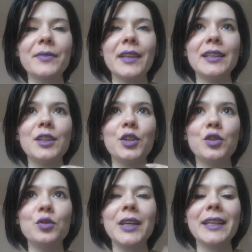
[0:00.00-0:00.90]
that
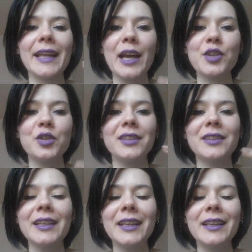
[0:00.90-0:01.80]
you can actually
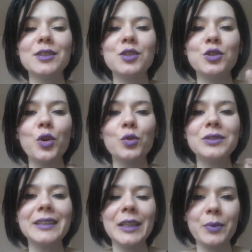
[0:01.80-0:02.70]
dig so
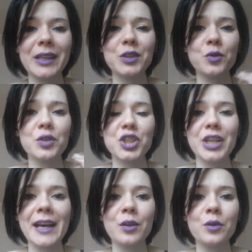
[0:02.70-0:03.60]
deep into a
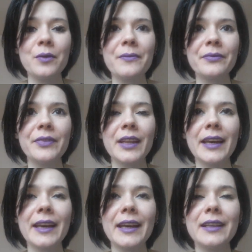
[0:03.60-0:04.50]
shadow
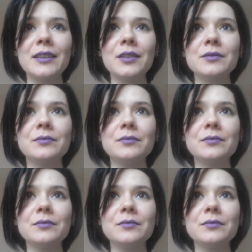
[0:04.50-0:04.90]
and